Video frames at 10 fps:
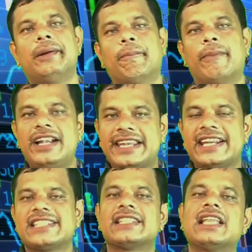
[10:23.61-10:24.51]

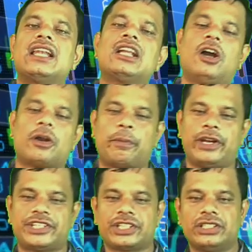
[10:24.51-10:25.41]
Multinational
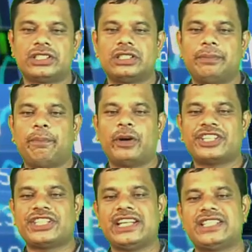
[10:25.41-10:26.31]
corporations
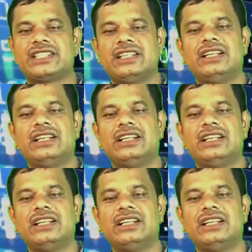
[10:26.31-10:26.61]
purchase